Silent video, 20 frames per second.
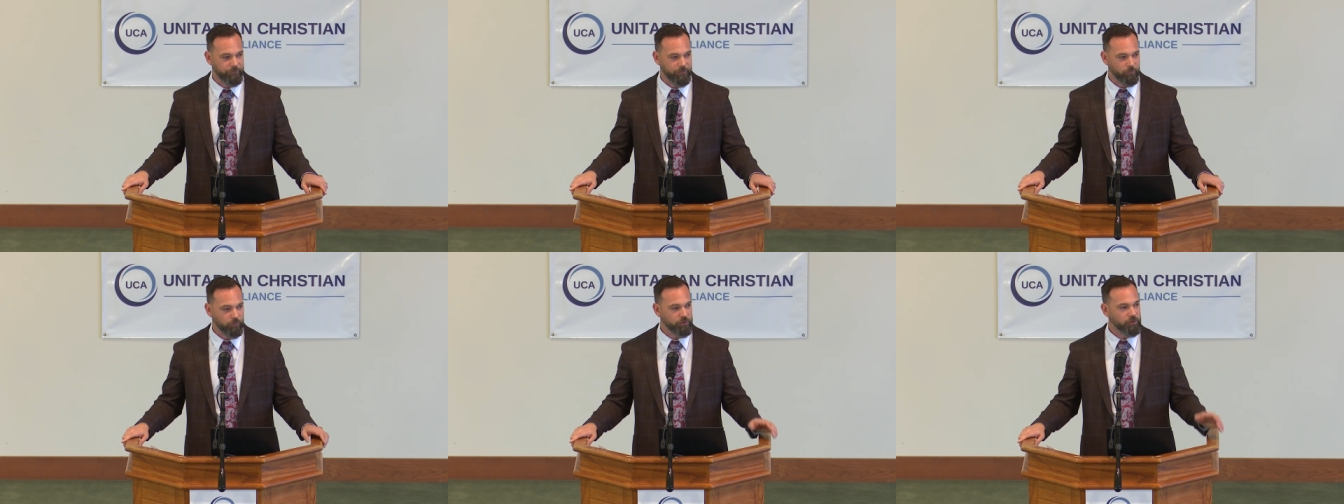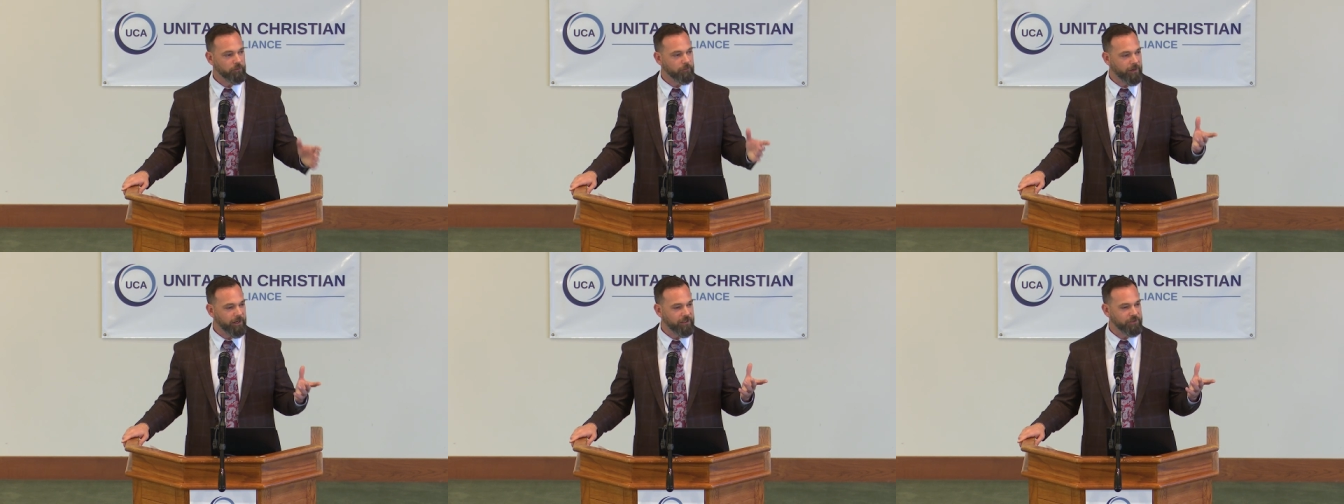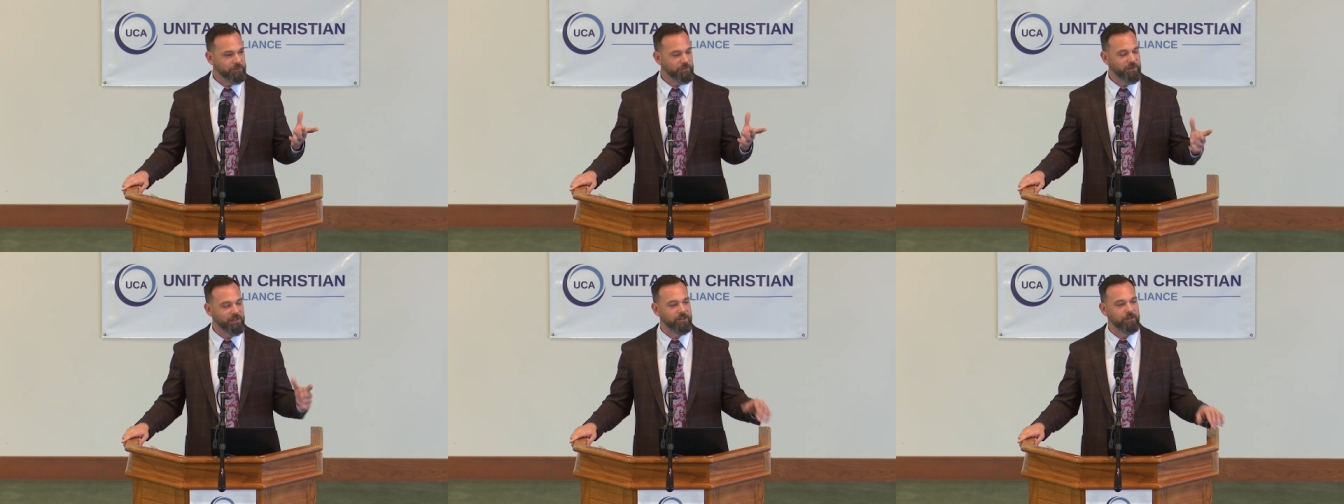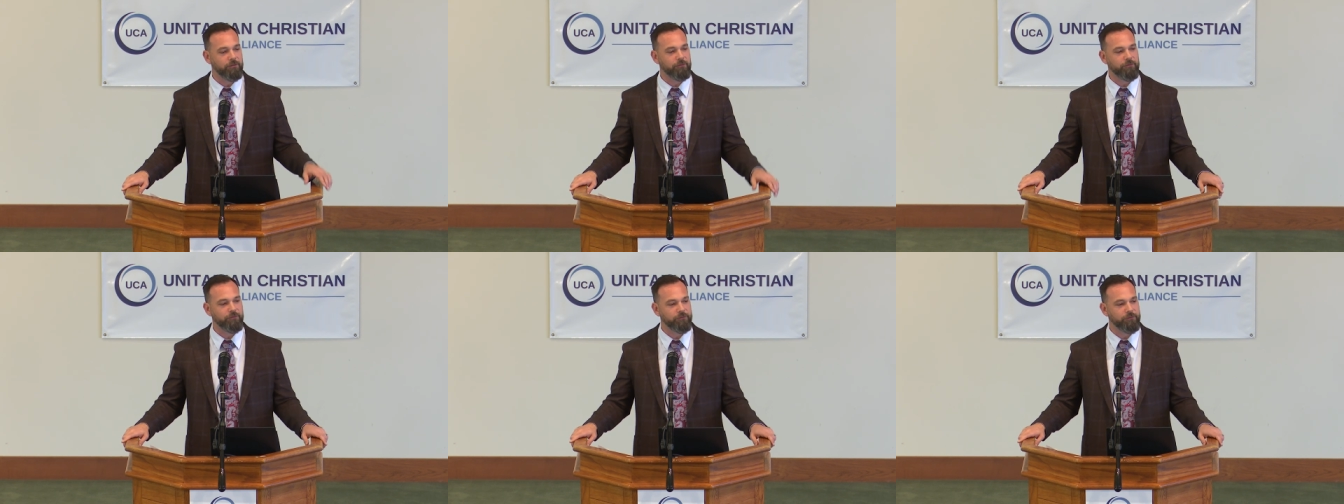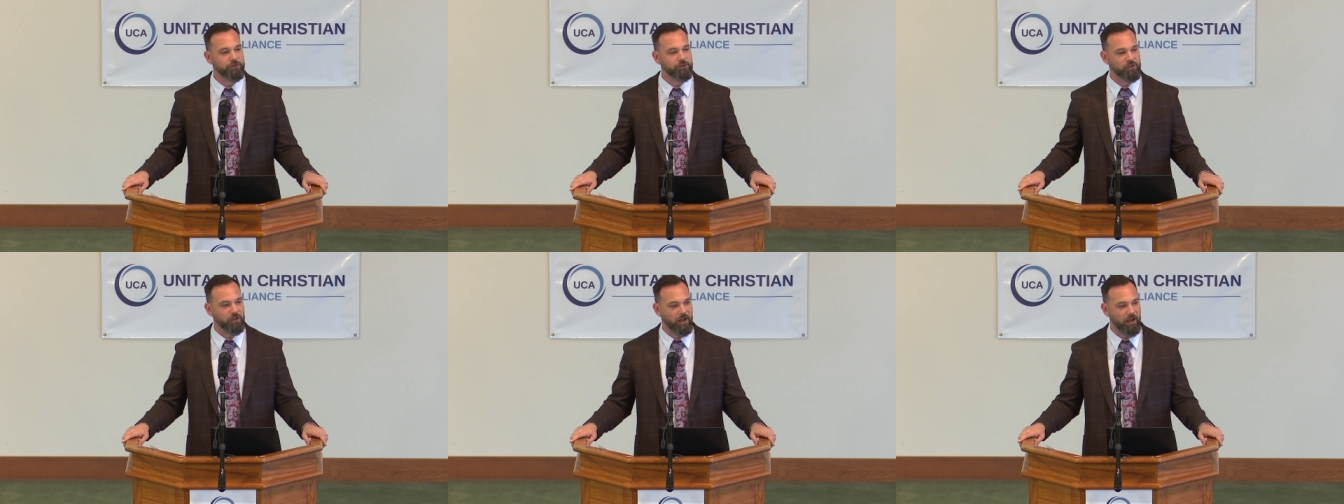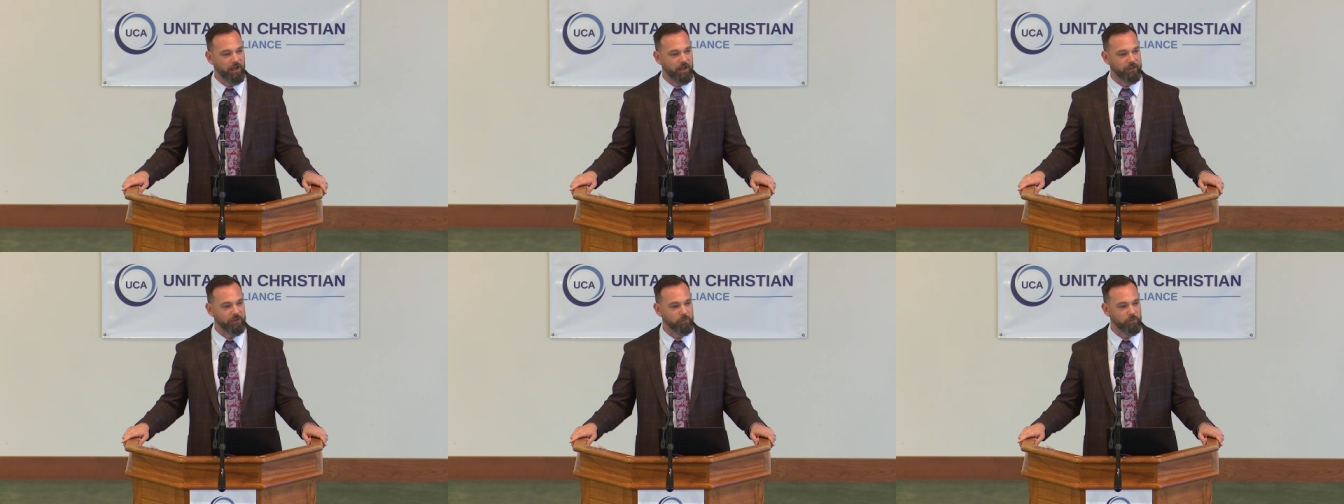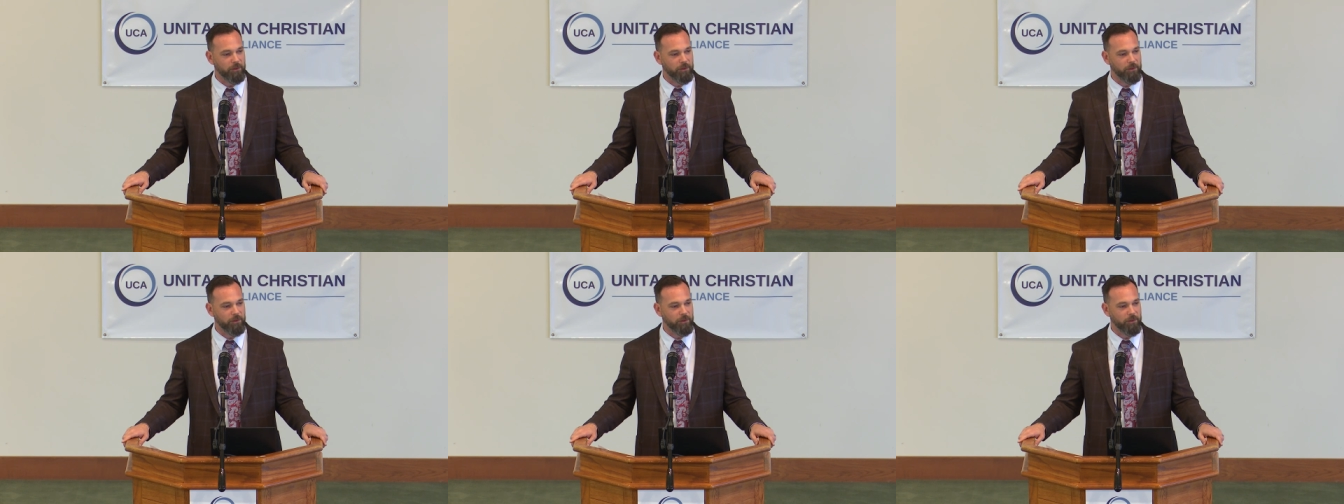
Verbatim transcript: which reminds me of John.